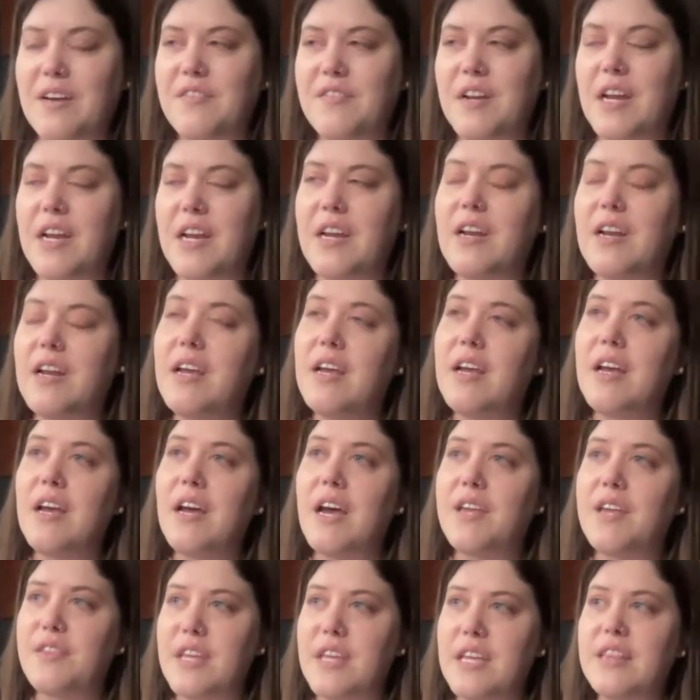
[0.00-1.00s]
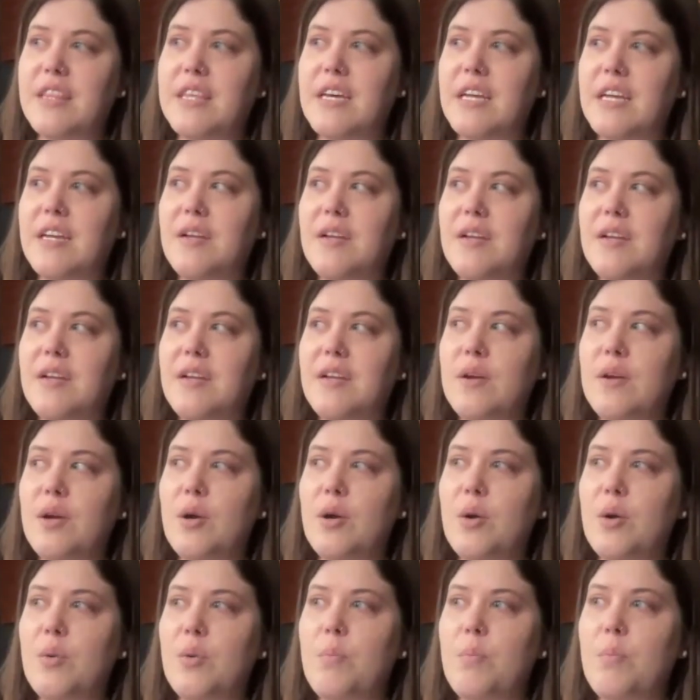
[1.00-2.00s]
And I, I think that
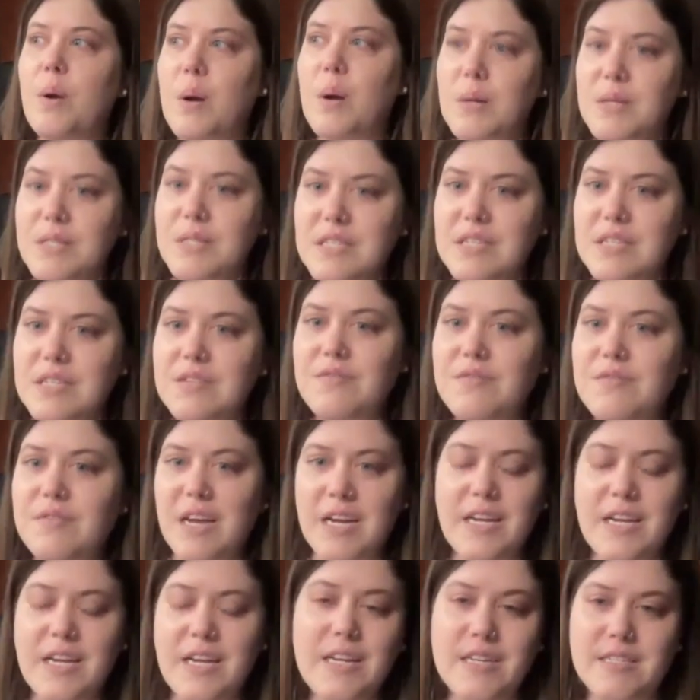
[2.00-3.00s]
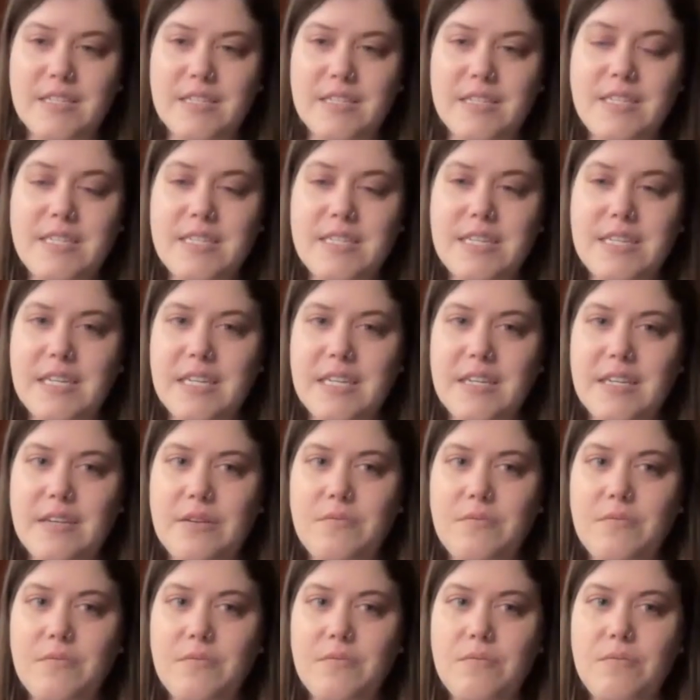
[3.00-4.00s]
parts of that can exist
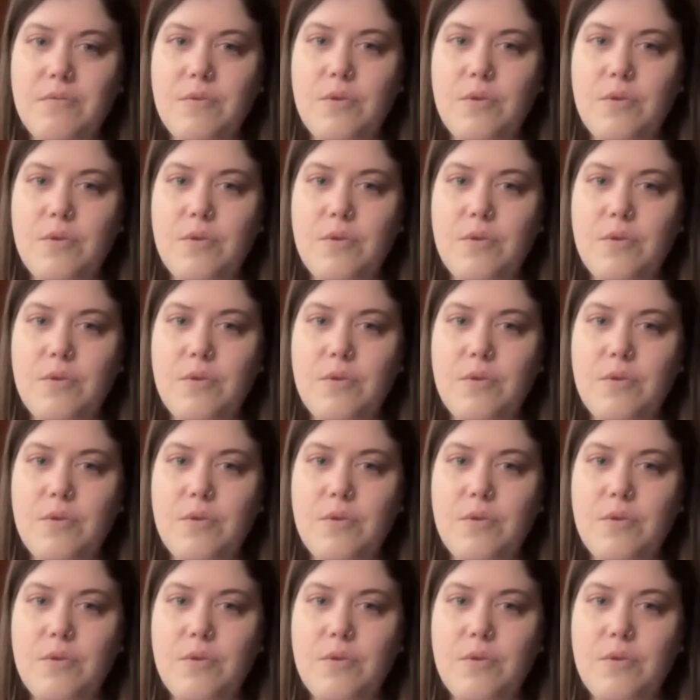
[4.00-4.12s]
in